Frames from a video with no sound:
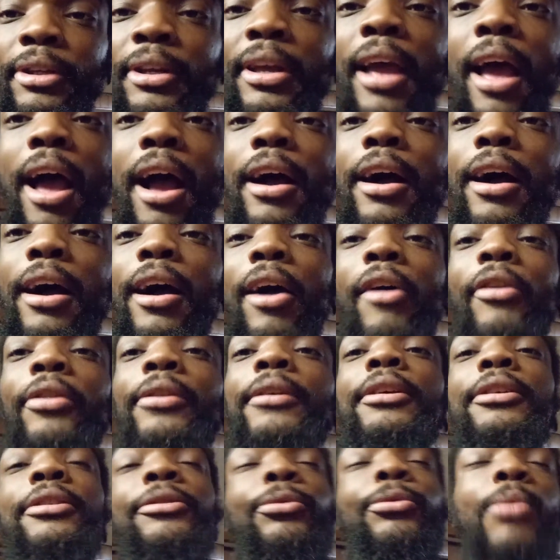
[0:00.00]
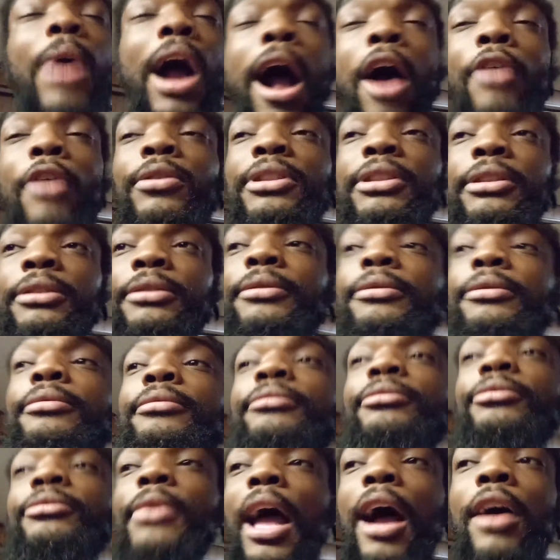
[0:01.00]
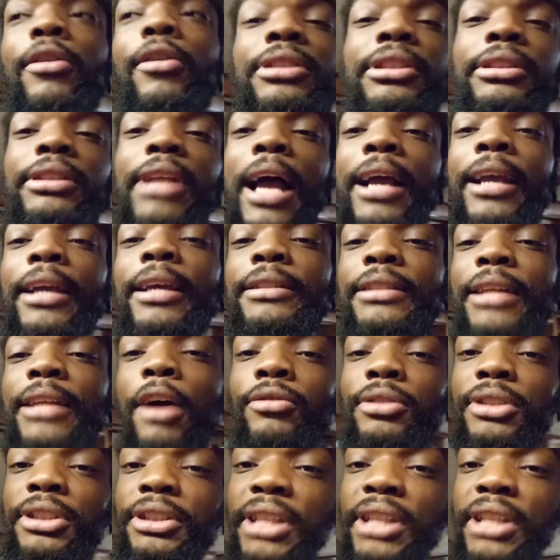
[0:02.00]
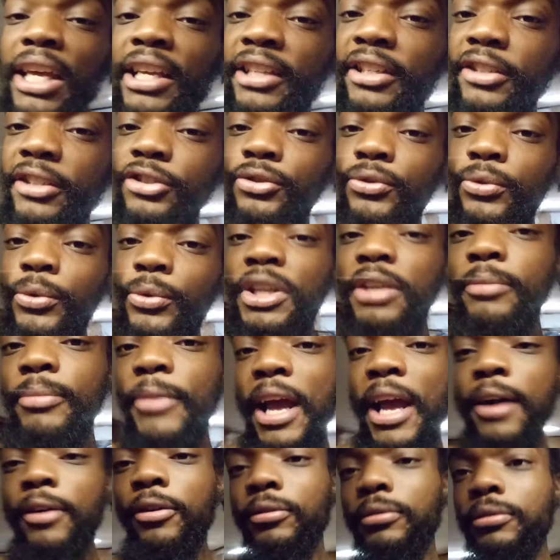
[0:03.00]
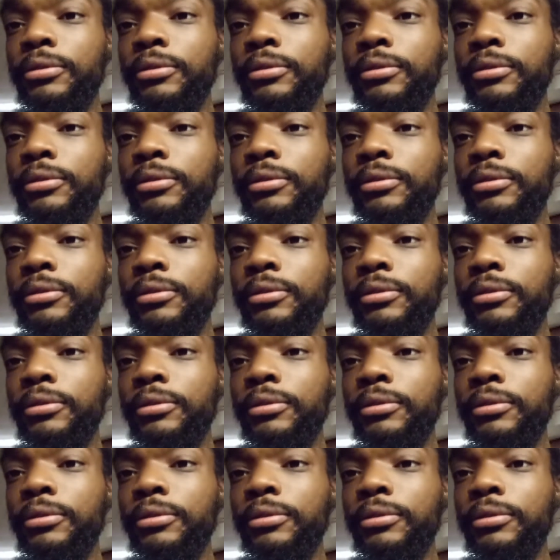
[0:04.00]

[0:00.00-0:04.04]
I, well, I guess I'll just end the stream now,